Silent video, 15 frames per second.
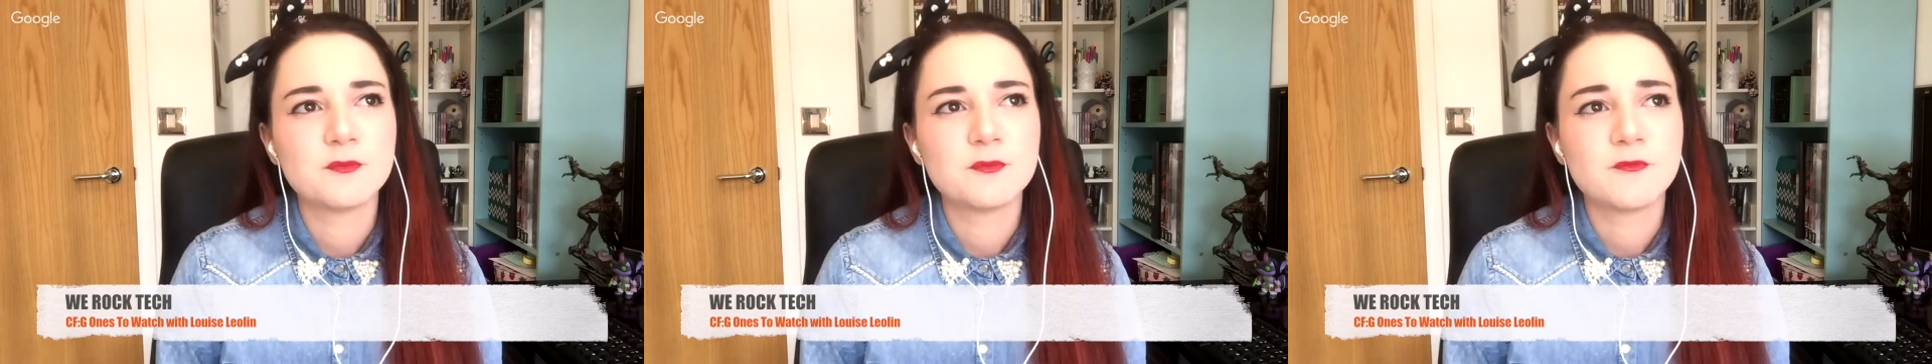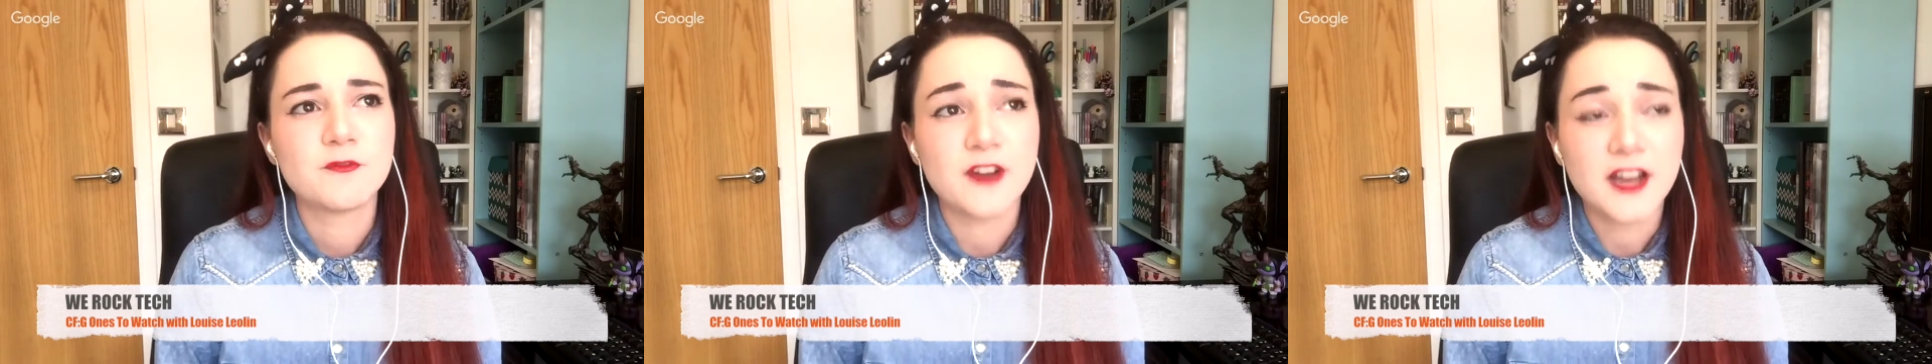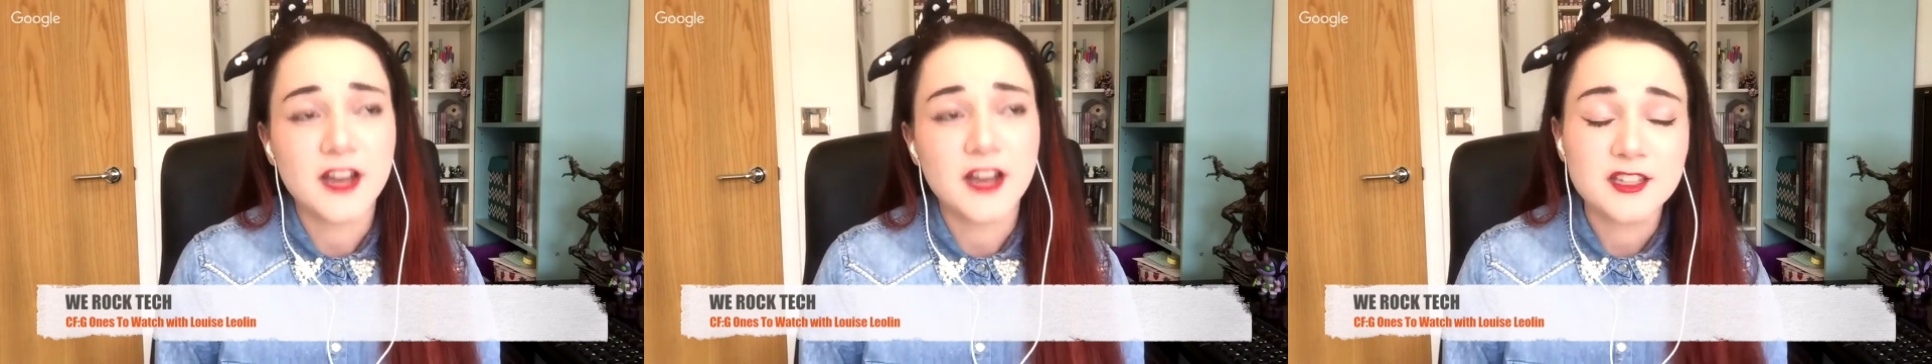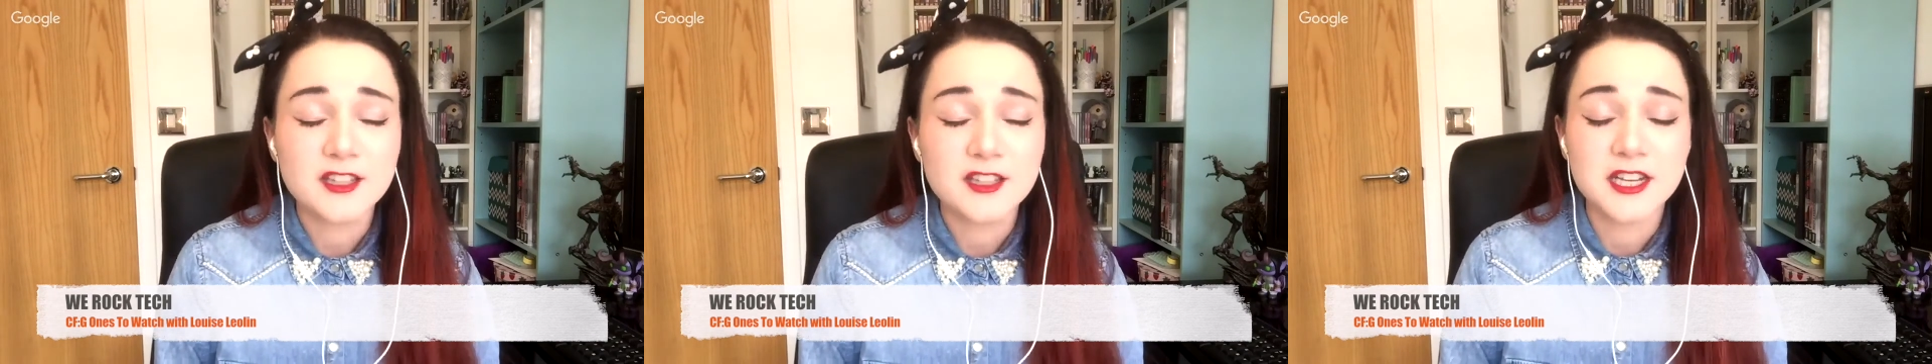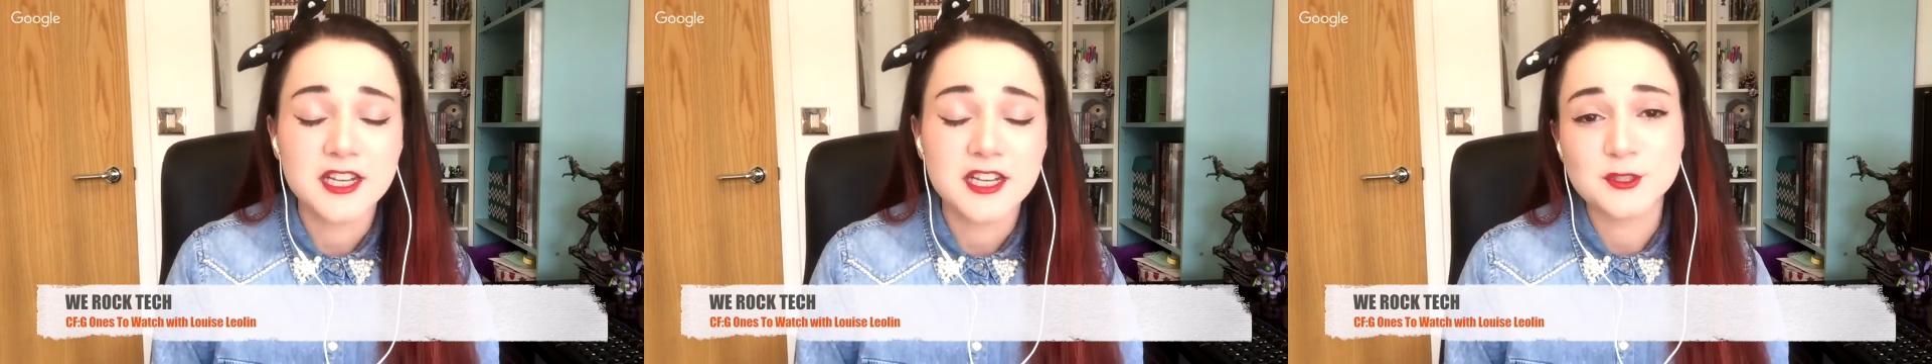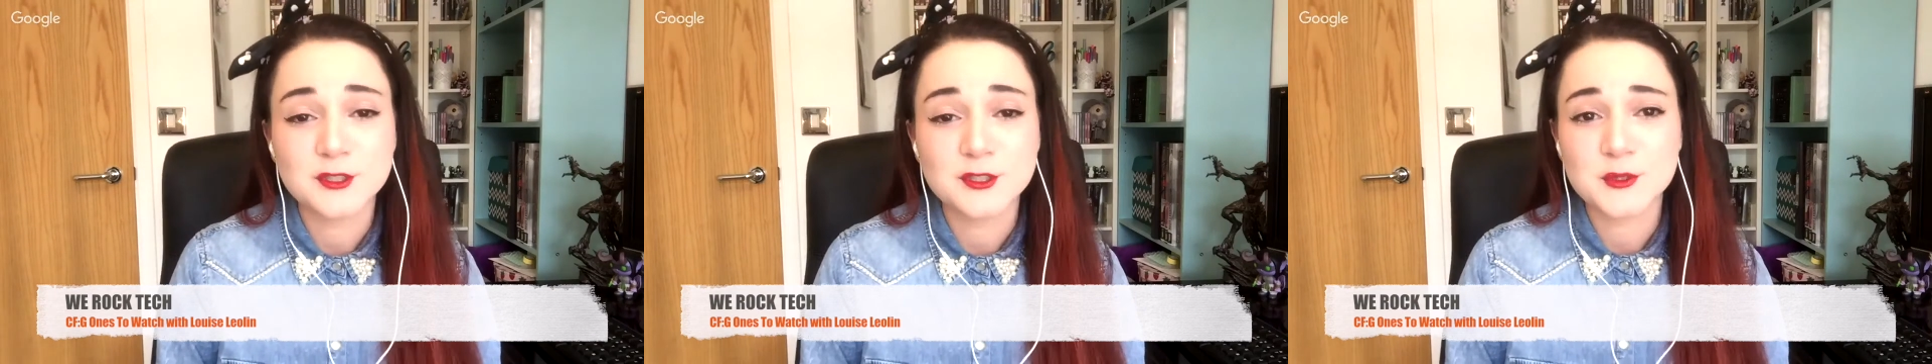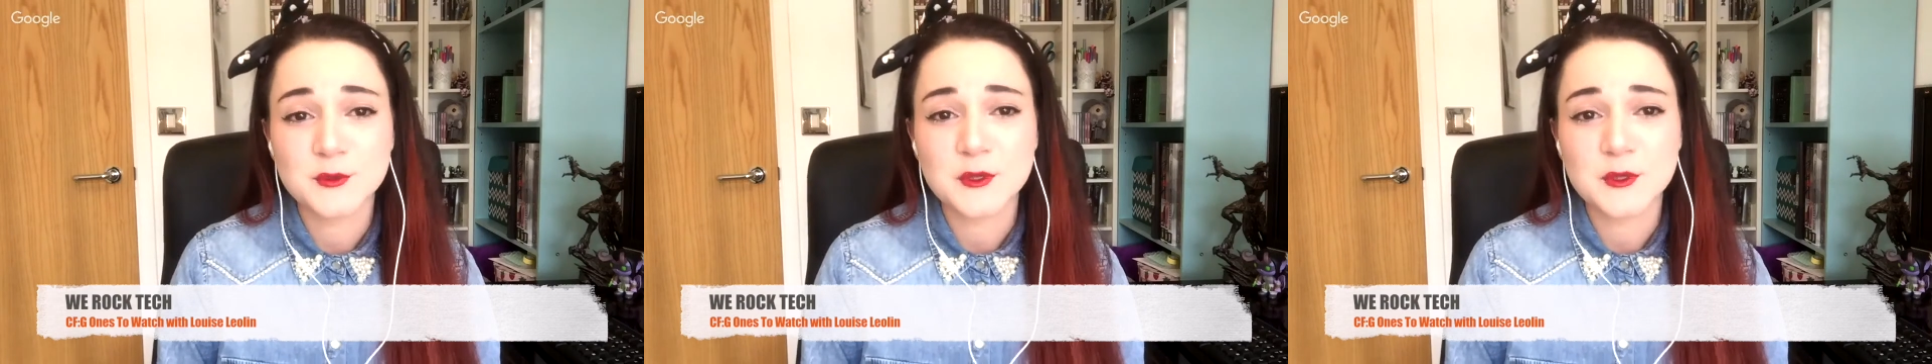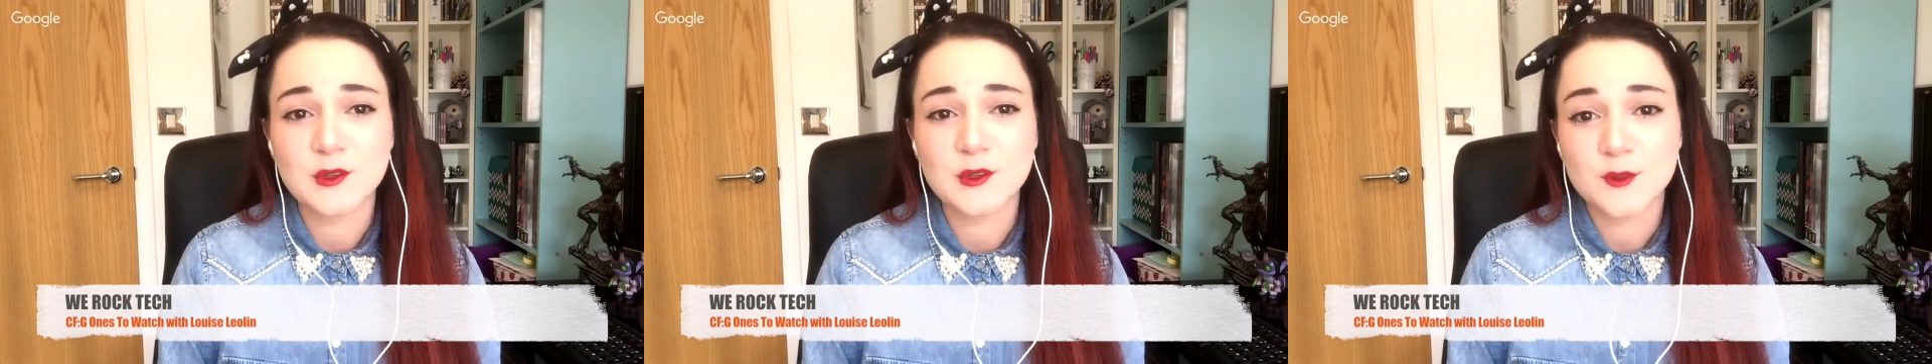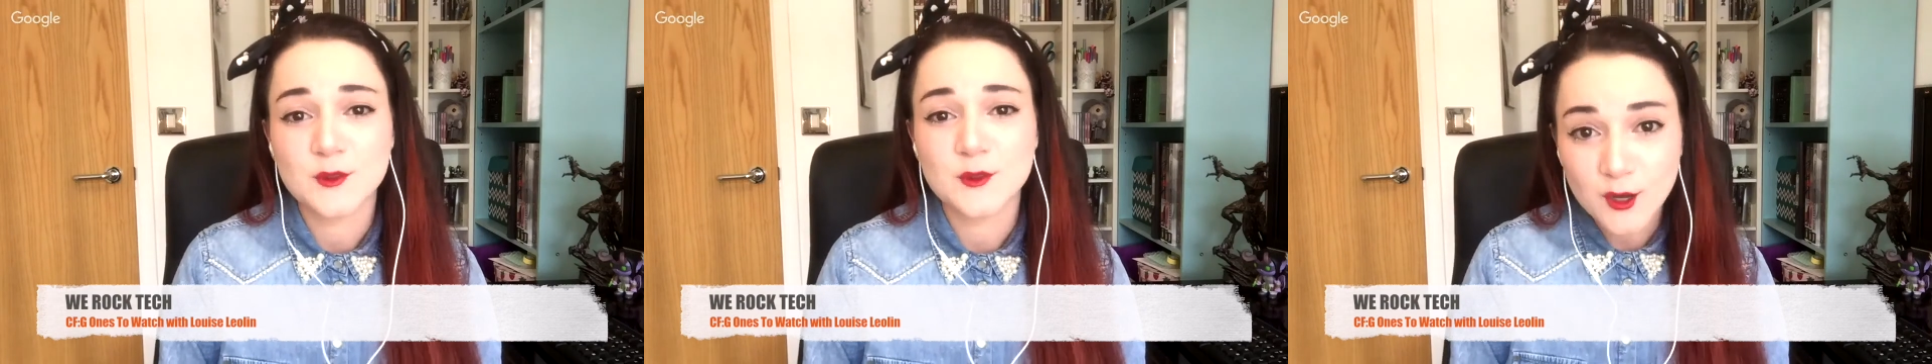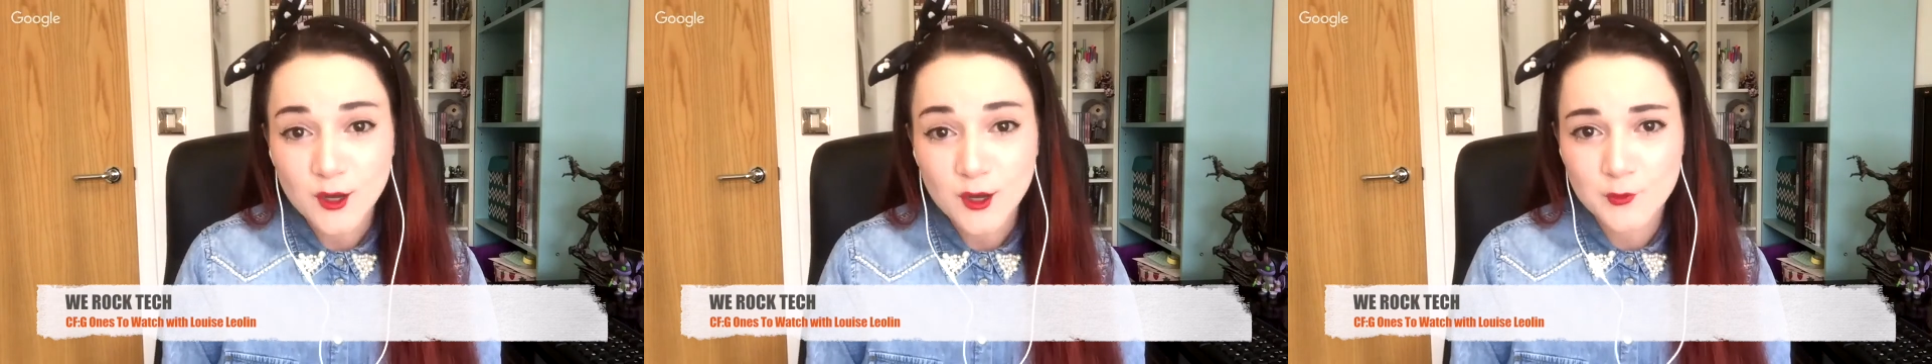we've finally been able to do
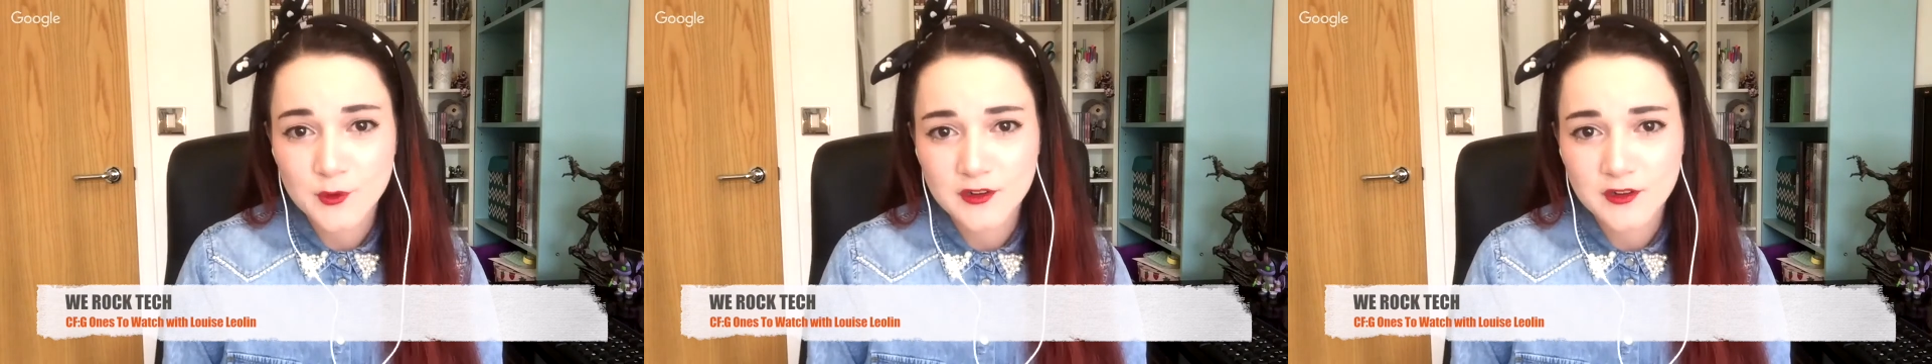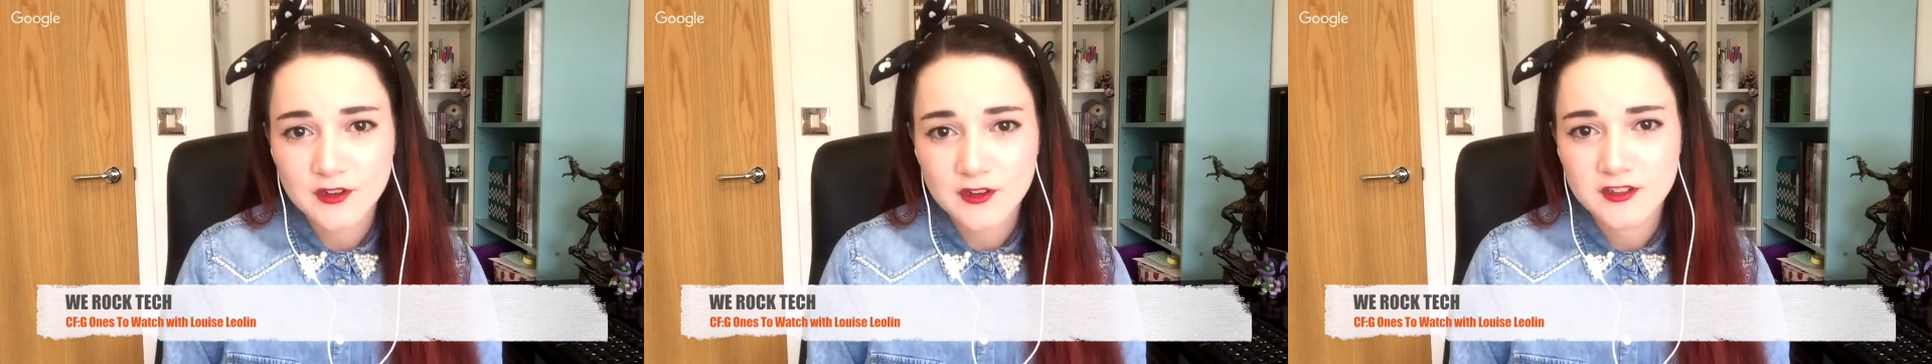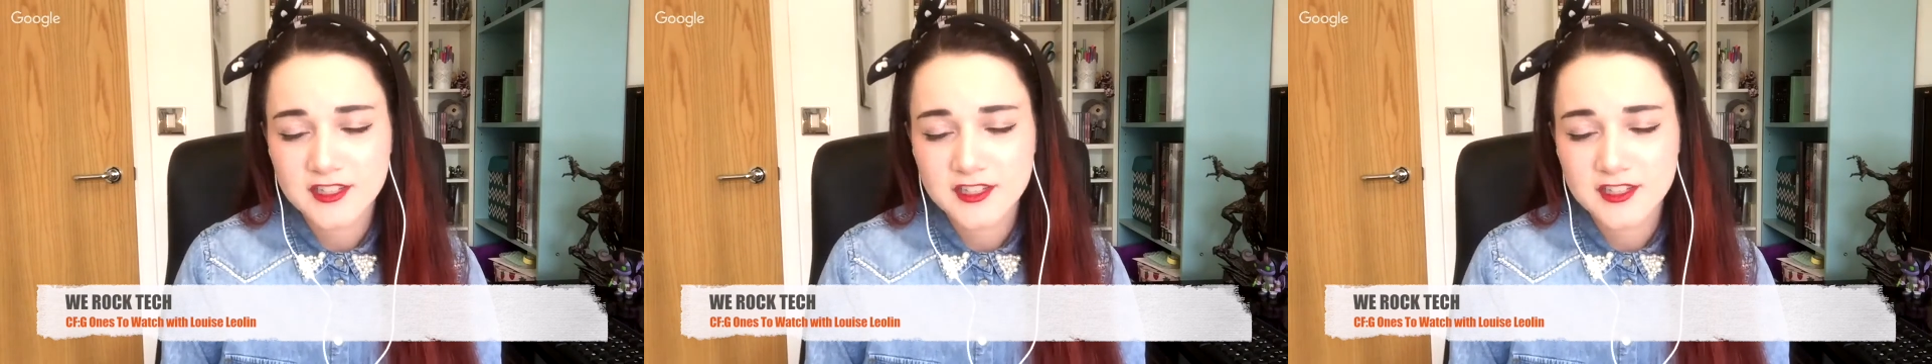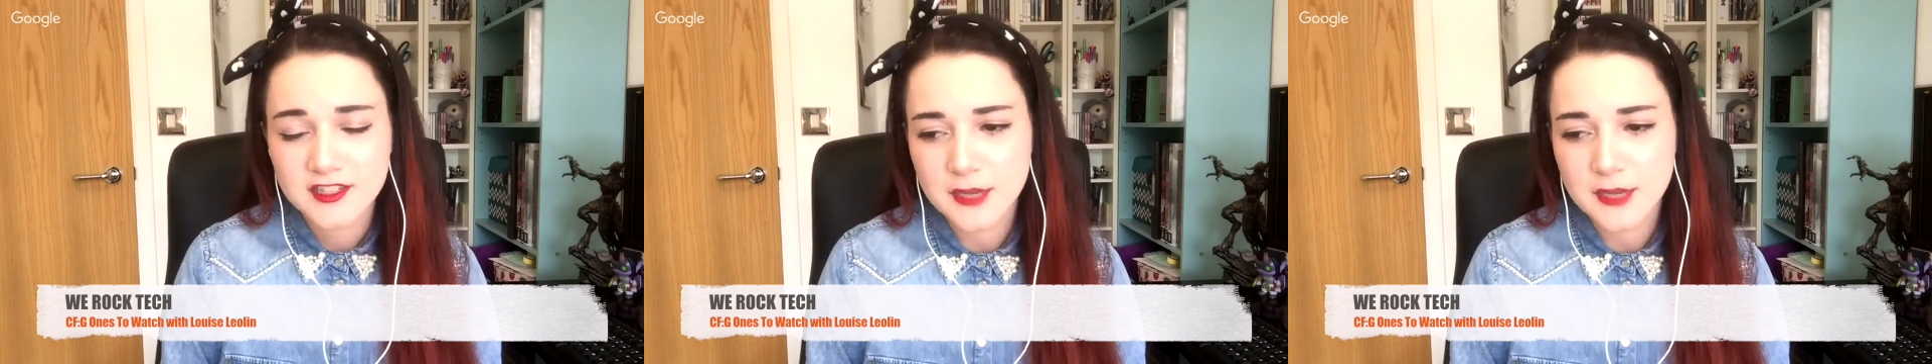a lot more